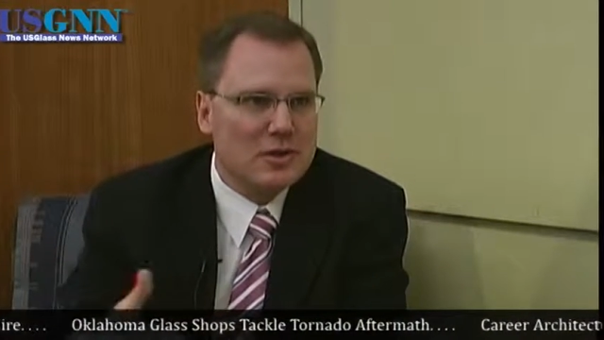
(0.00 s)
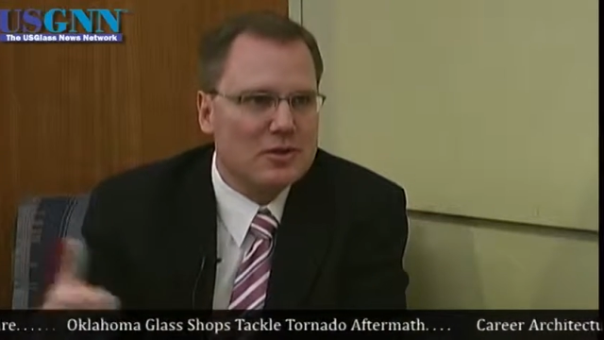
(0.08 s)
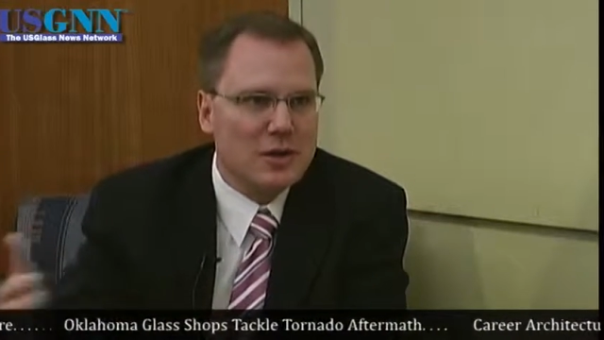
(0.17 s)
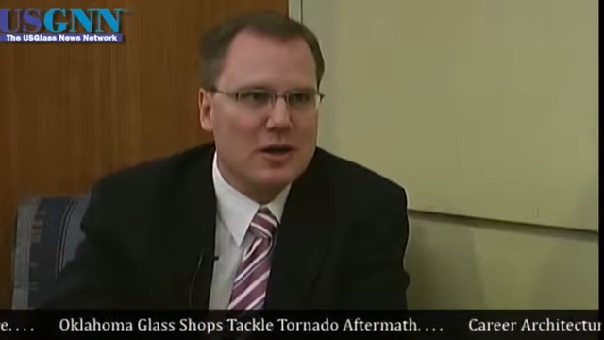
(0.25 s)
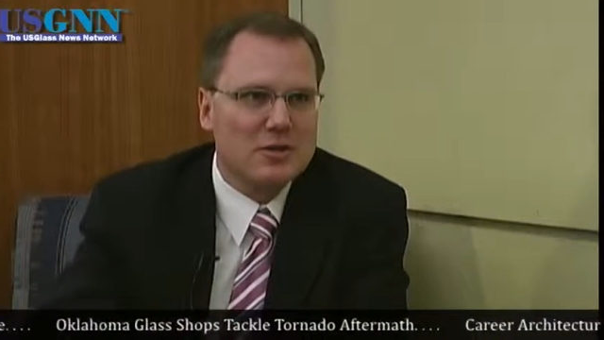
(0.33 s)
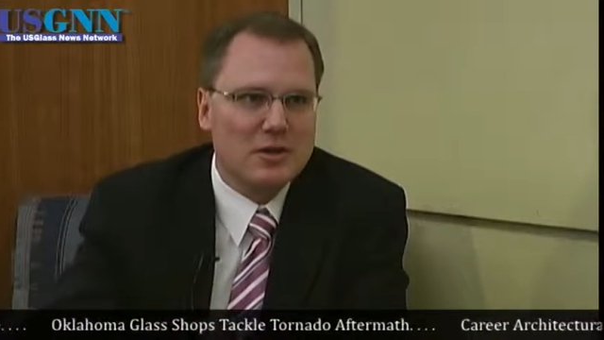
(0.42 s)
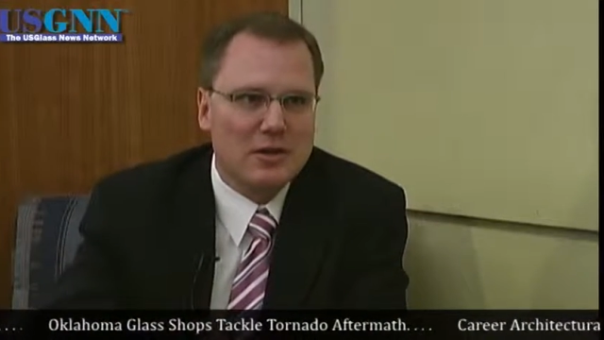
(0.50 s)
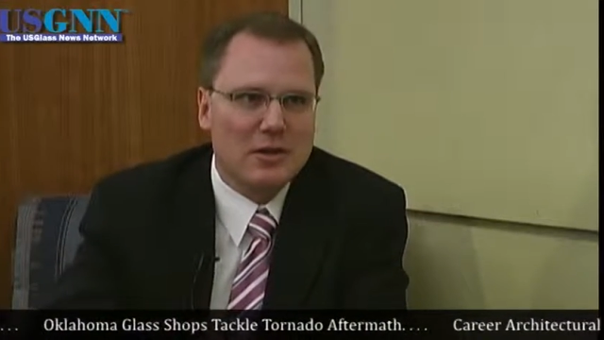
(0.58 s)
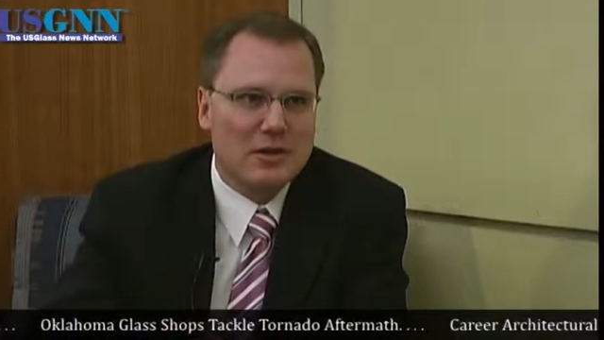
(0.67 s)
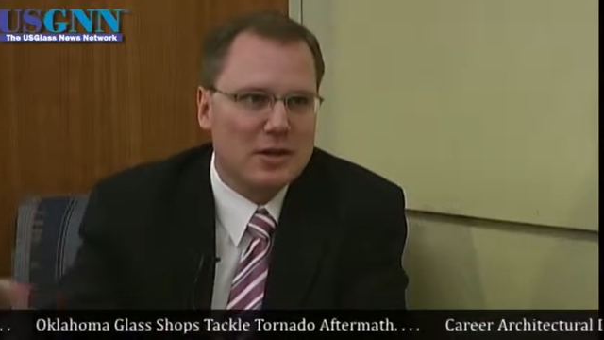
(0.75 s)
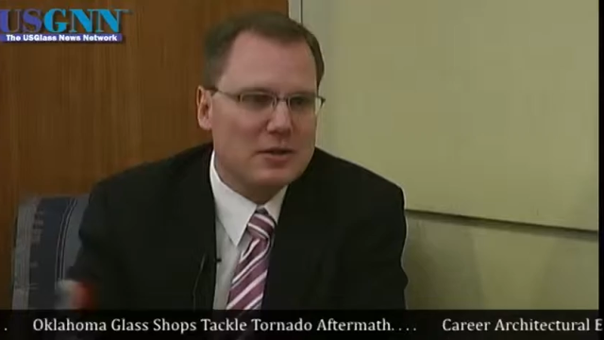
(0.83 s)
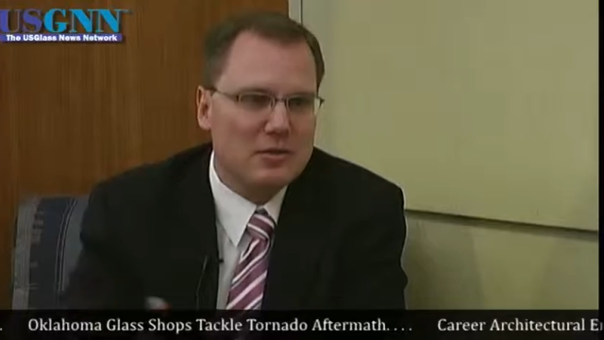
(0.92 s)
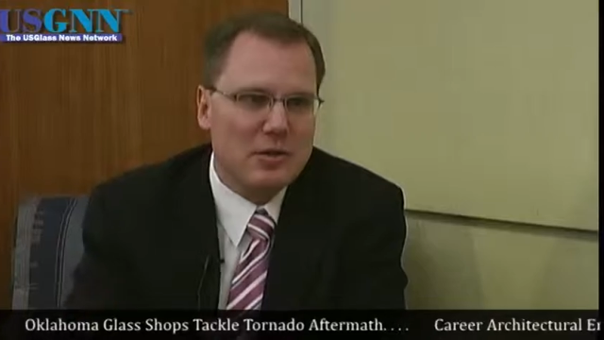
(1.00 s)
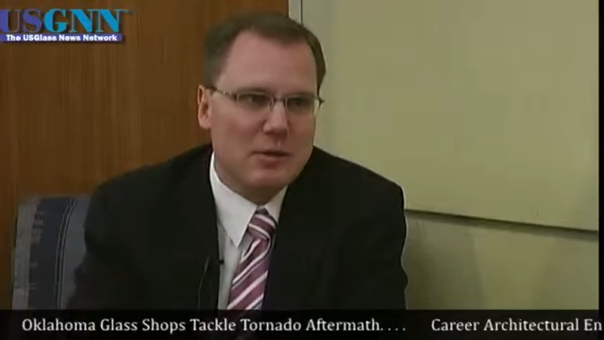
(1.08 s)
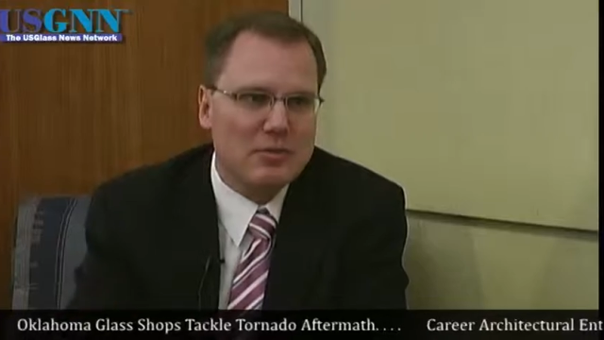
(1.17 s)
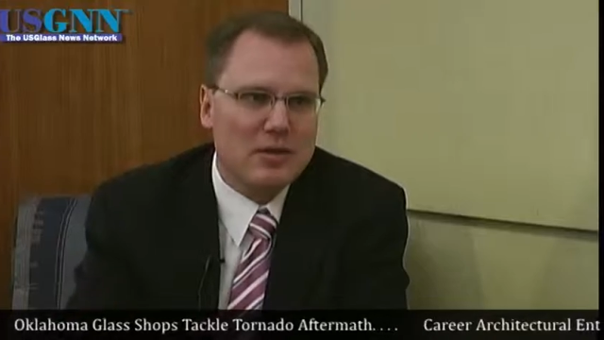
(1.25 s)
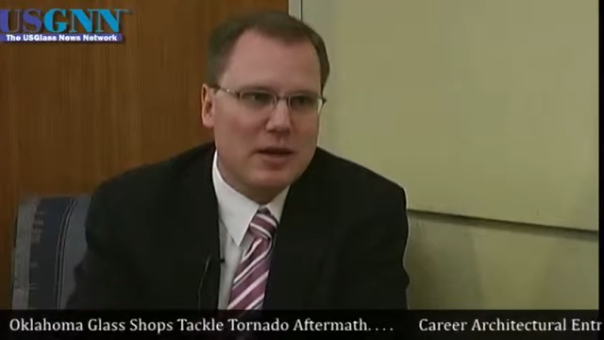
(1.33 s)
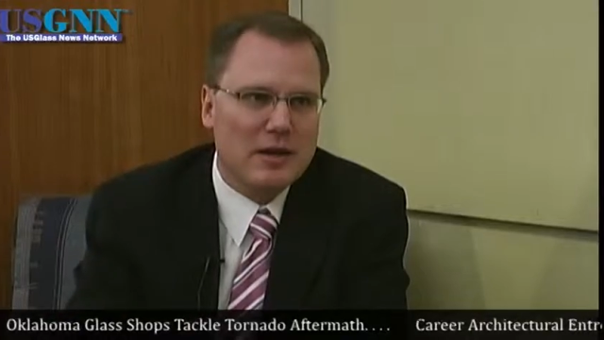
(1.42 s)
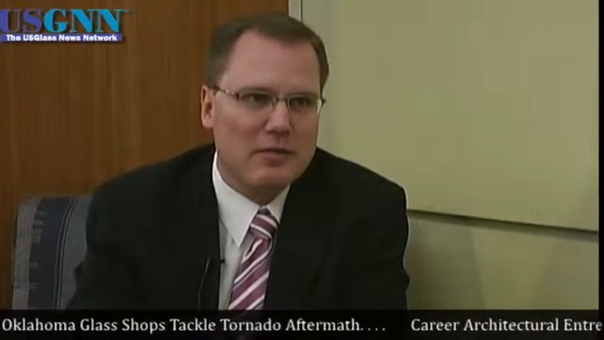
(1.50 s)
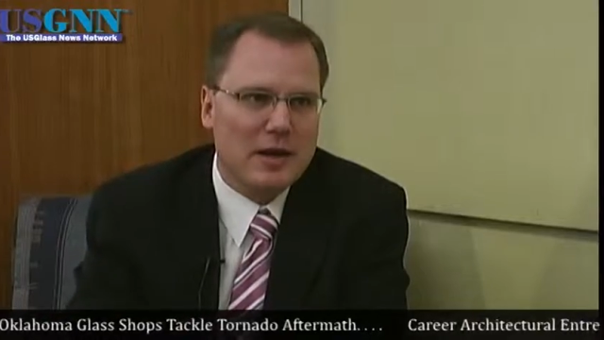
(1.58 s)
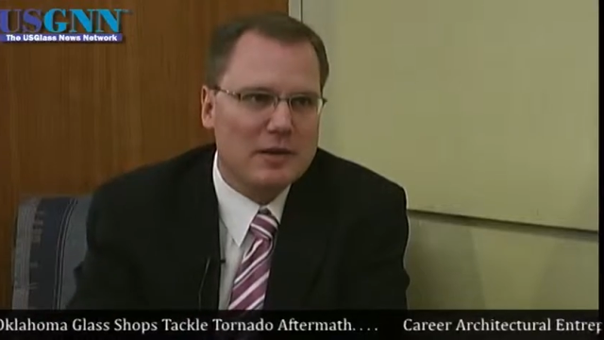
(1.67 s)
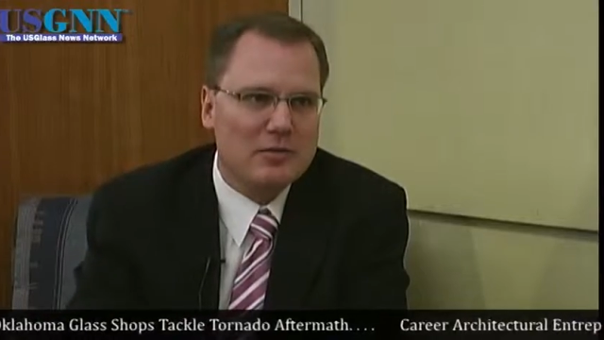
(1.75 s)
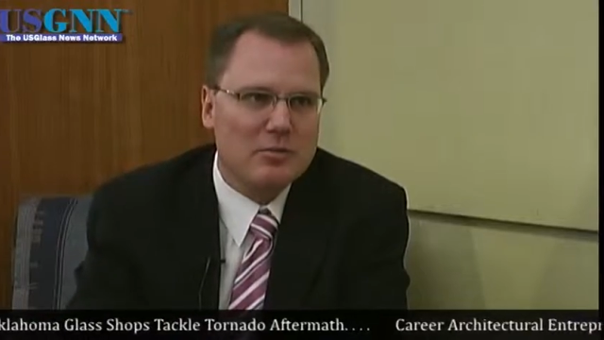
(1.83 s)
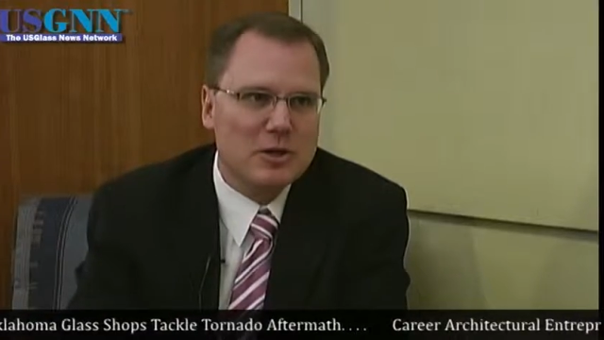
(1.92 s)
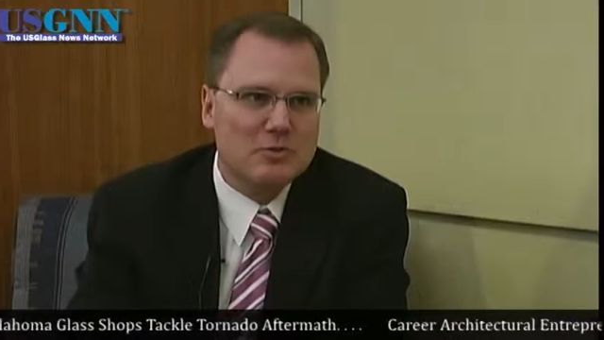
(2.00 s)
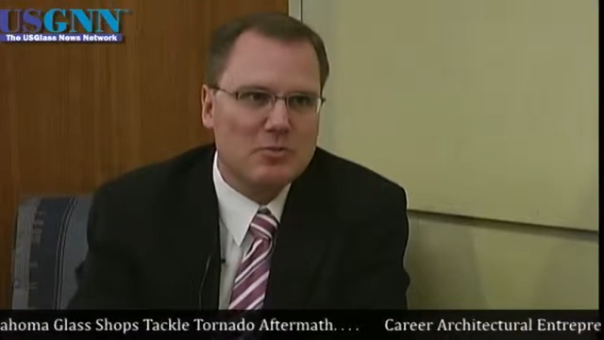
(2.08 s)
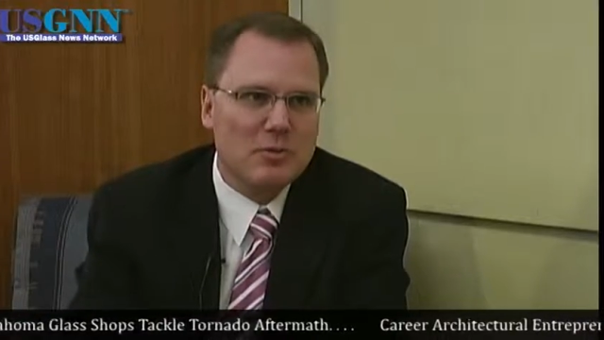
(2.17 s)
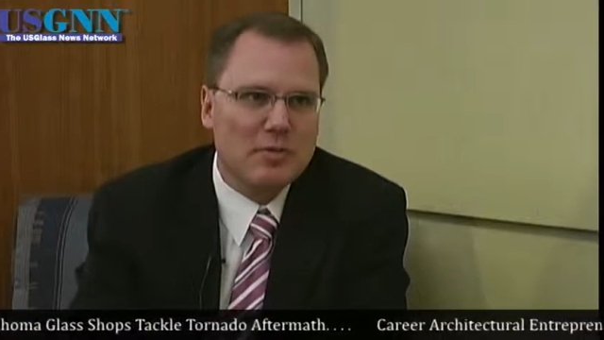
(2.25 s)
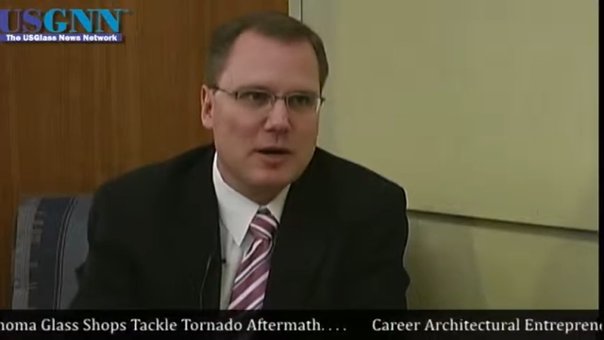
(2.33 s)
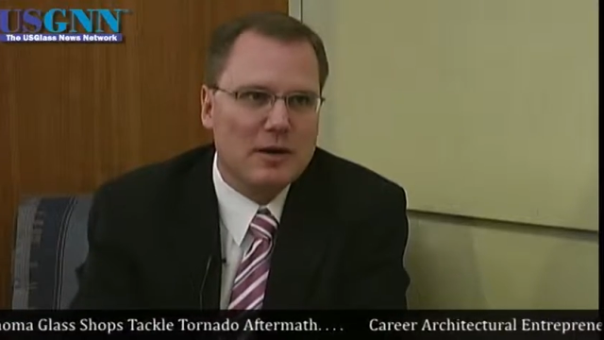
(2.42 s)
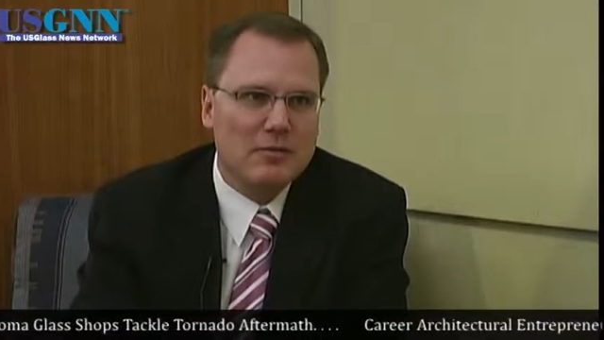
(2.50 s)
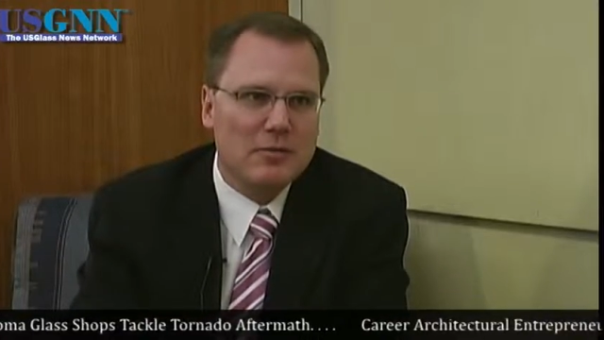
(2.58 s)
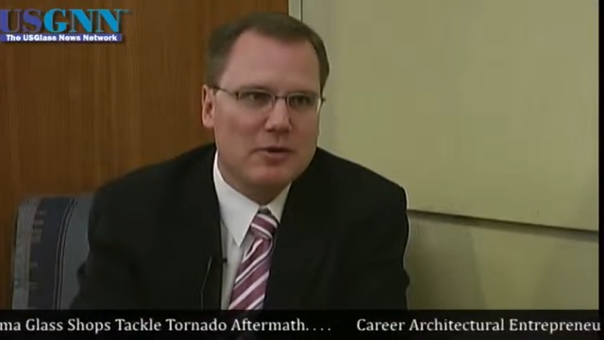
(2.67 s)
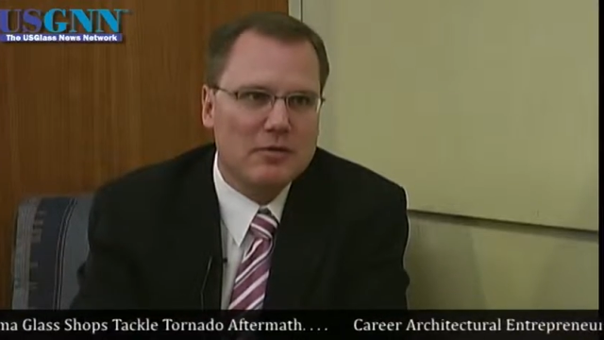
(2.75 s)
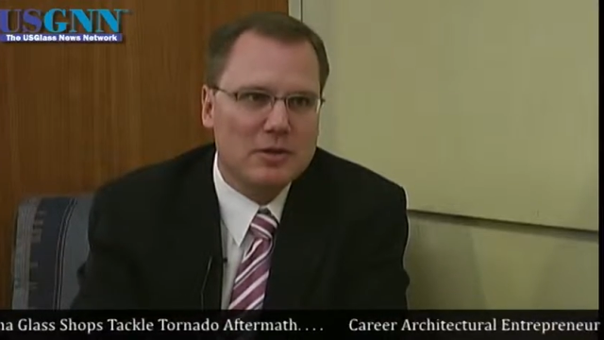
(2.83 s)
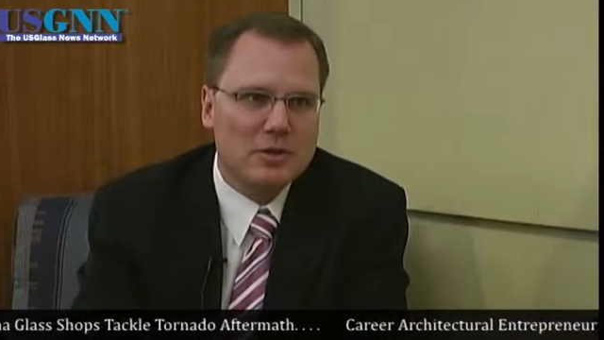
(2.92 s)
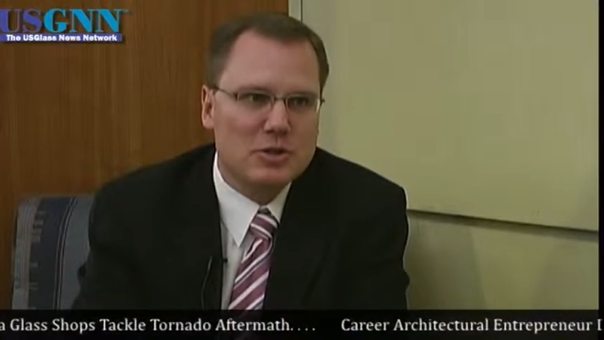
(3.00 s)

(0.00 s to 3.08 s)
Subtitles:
can talk to their elected representative, and that's much more powerful even than